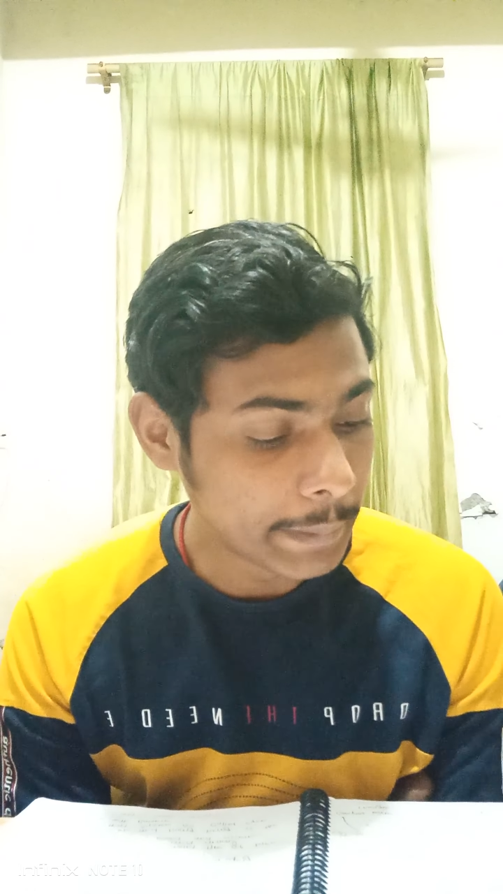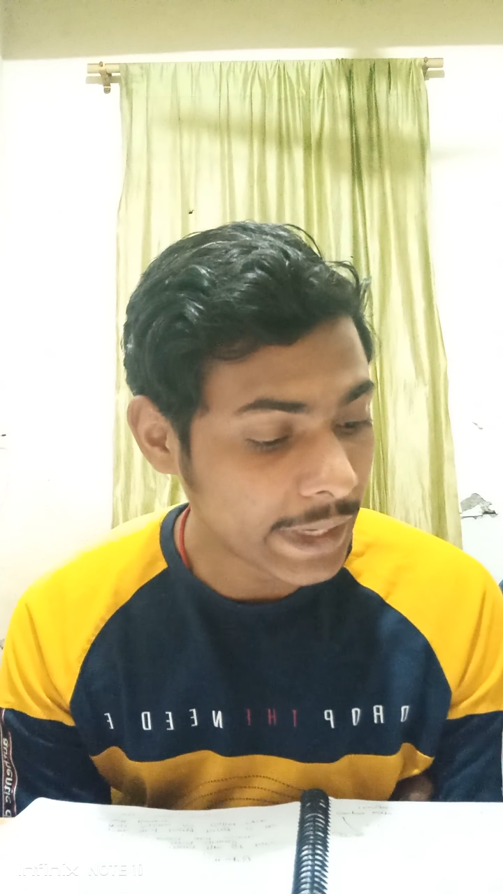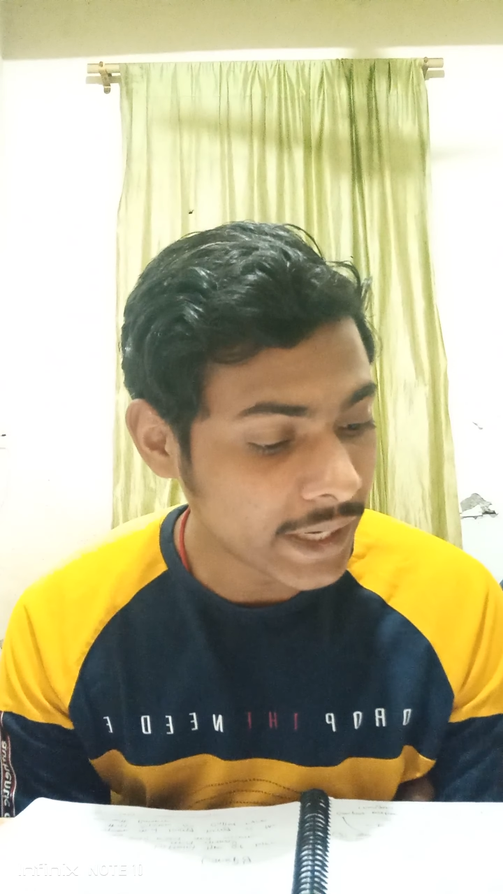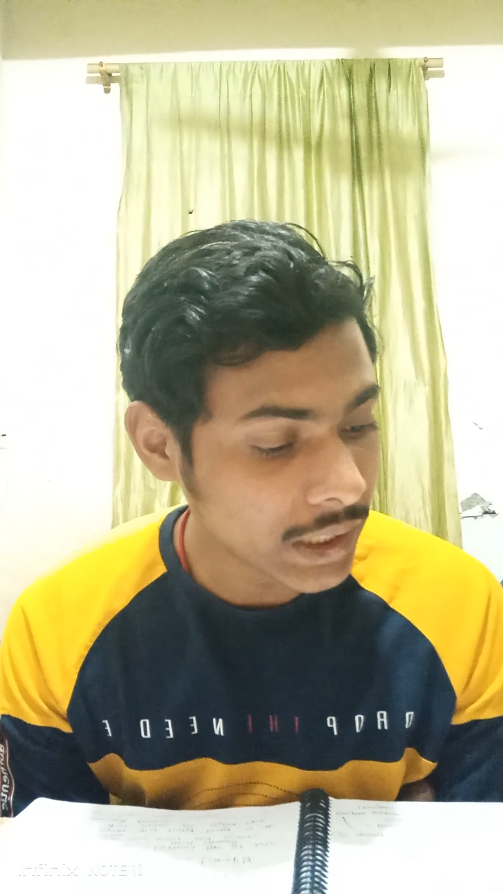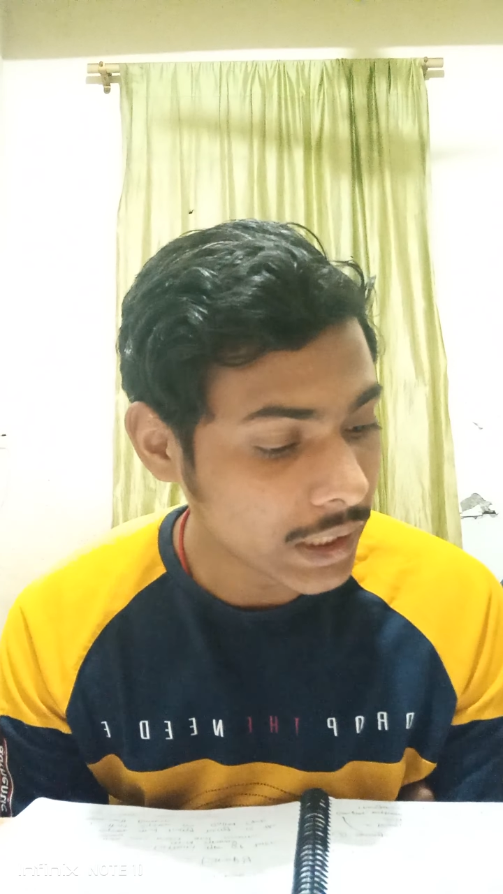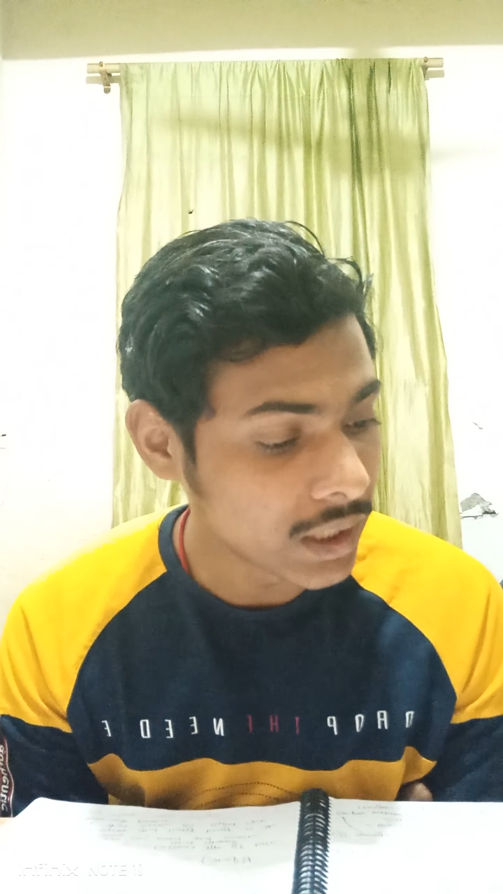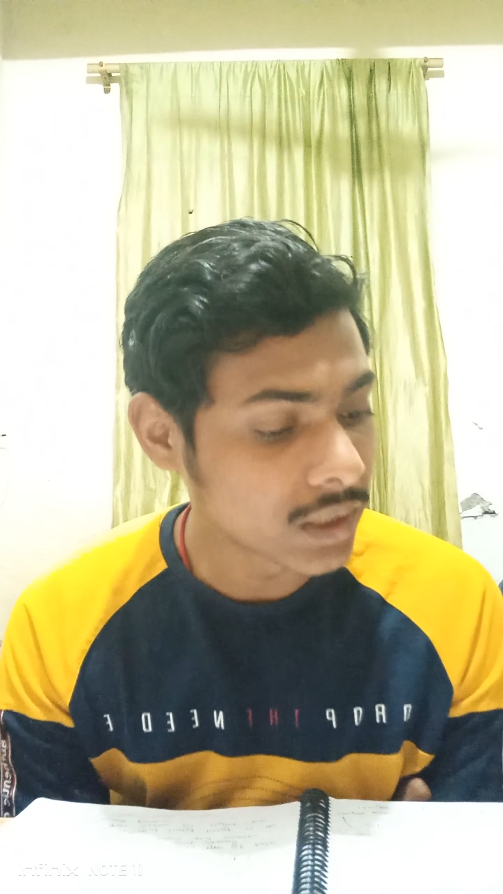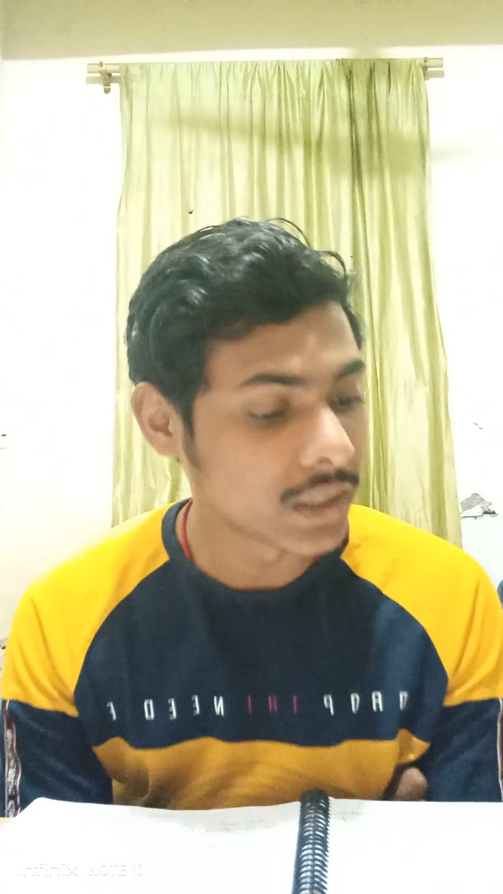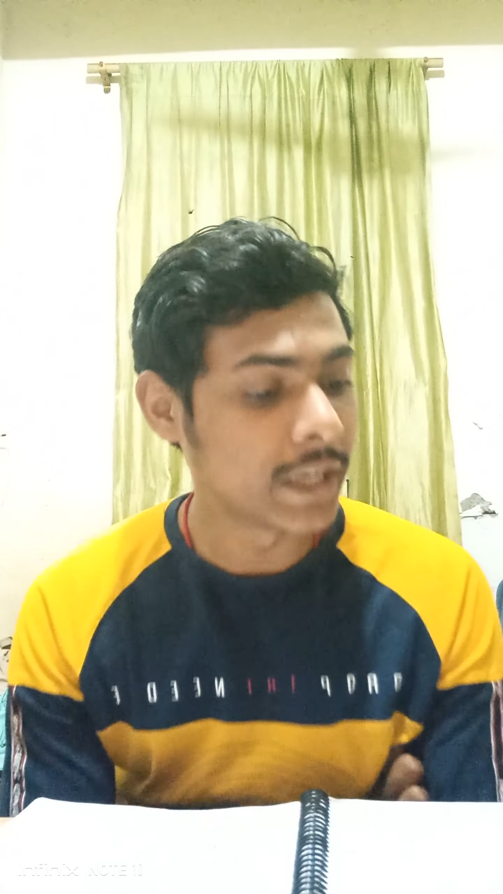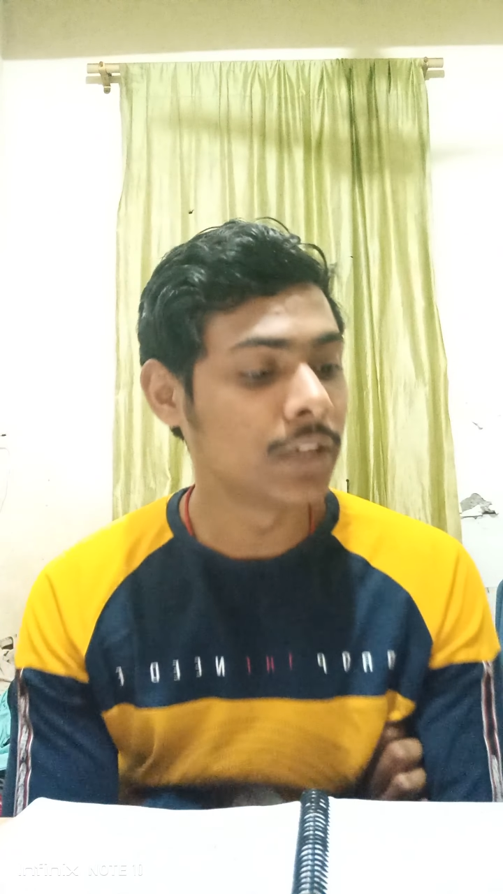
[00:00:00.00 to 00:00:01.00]
plant and
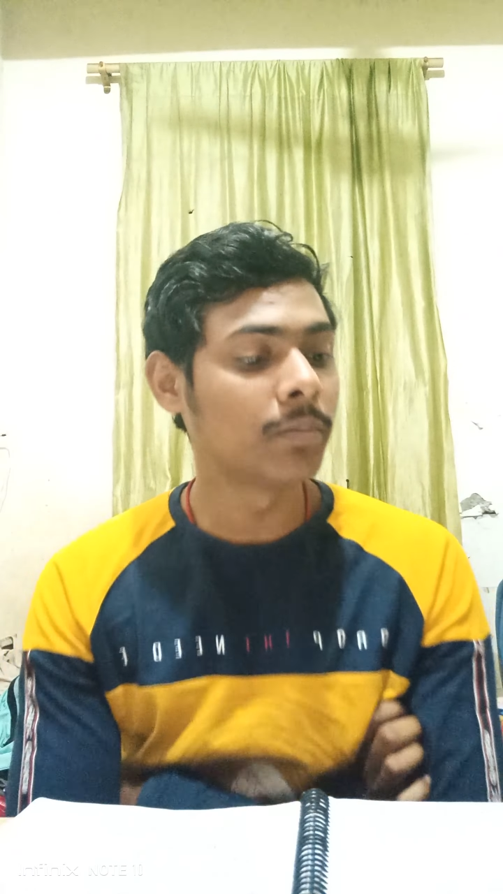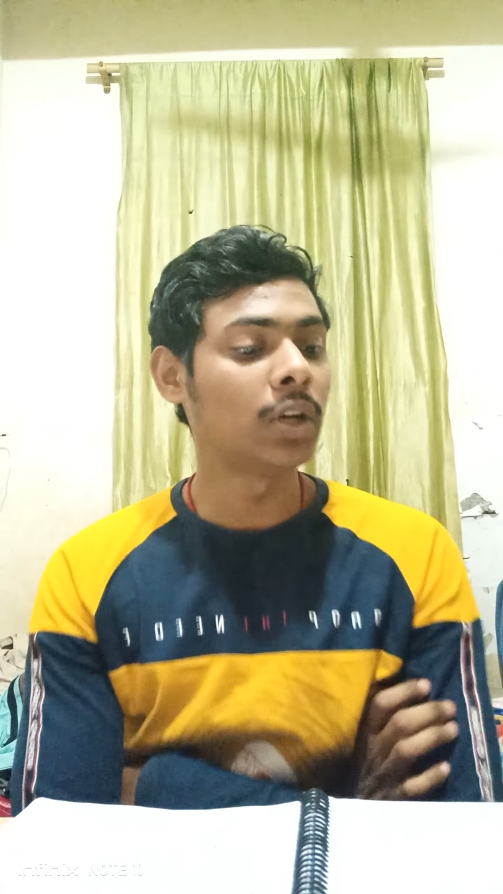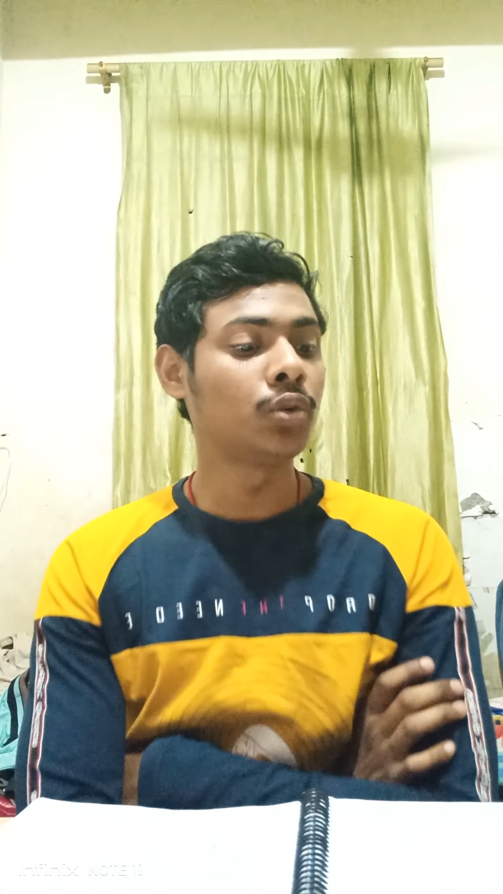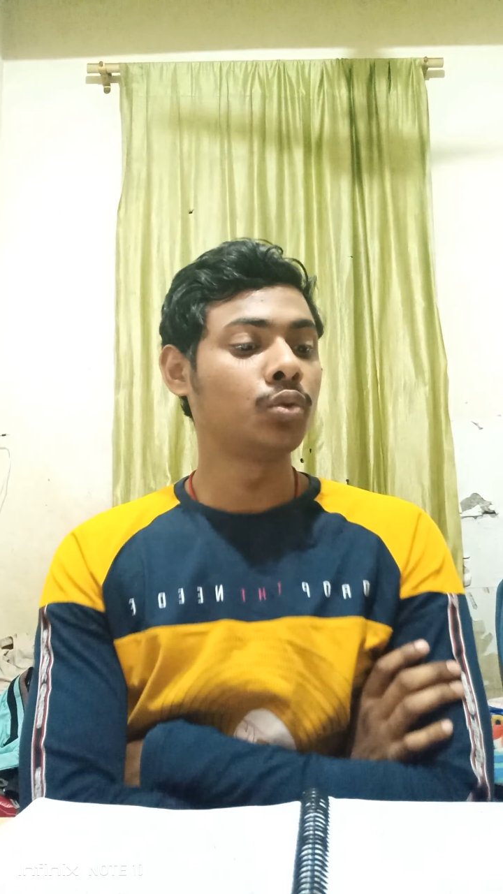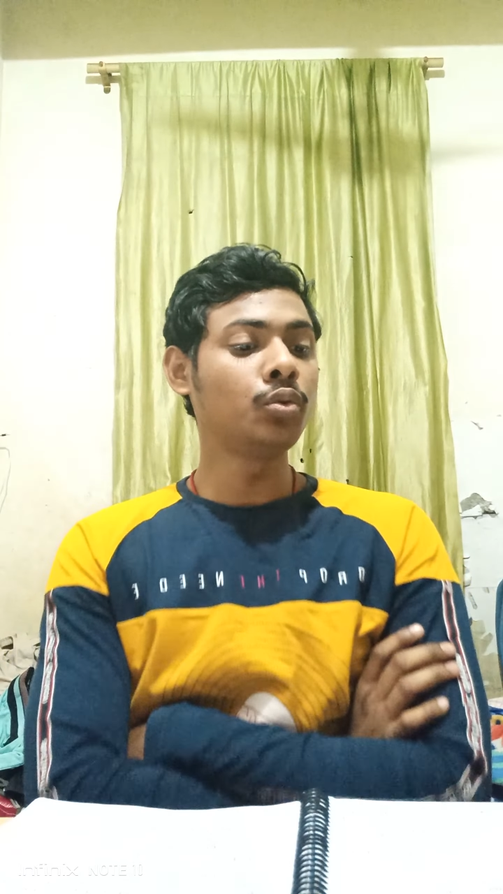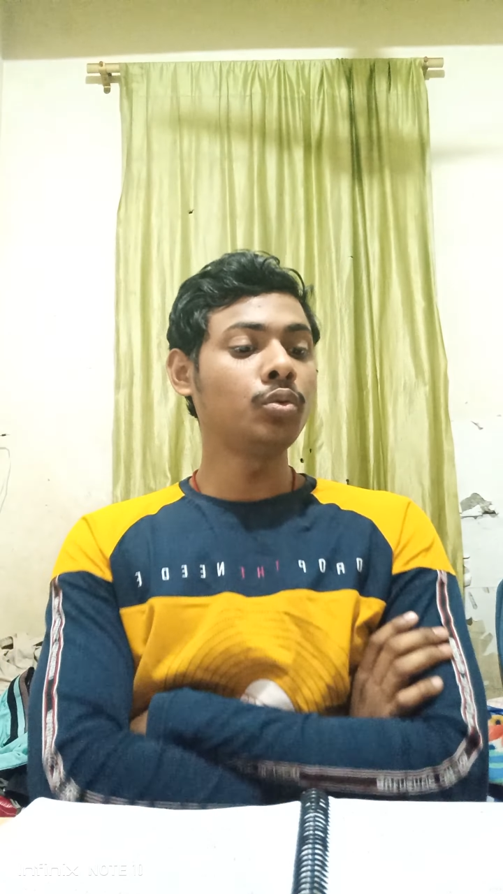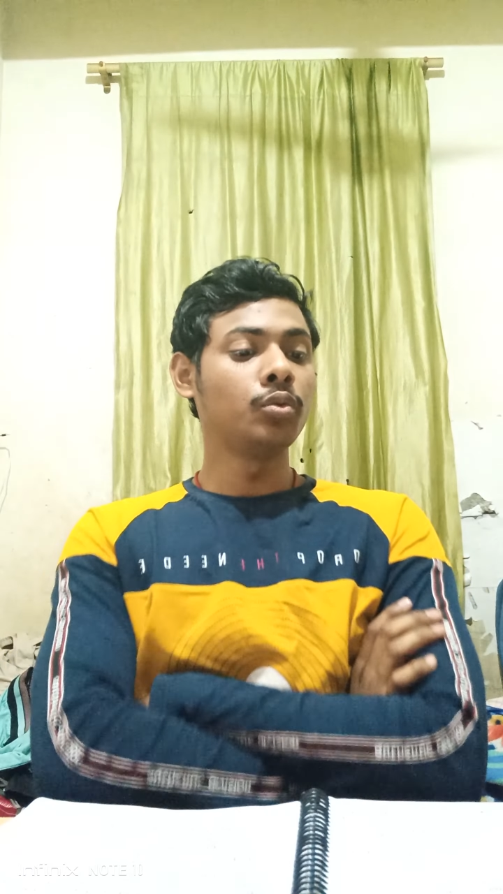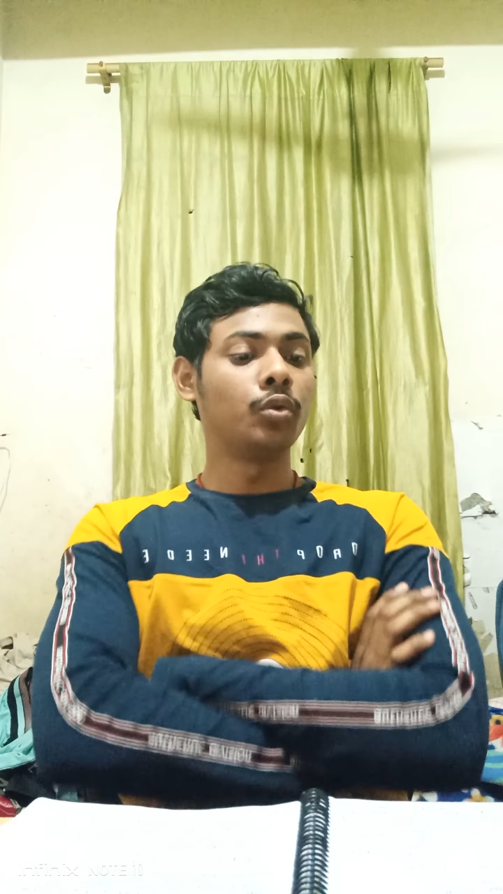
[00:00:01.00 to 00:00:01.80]
animal to